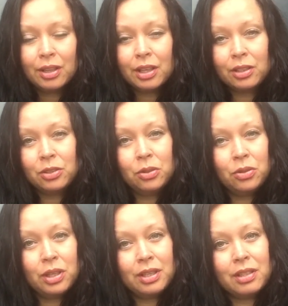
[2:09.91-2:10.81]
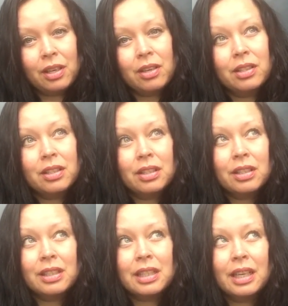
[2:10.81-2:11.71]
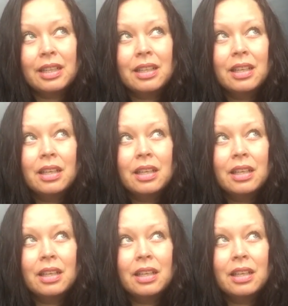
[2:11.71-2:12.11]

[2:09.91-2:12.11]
There are two things I can't understand.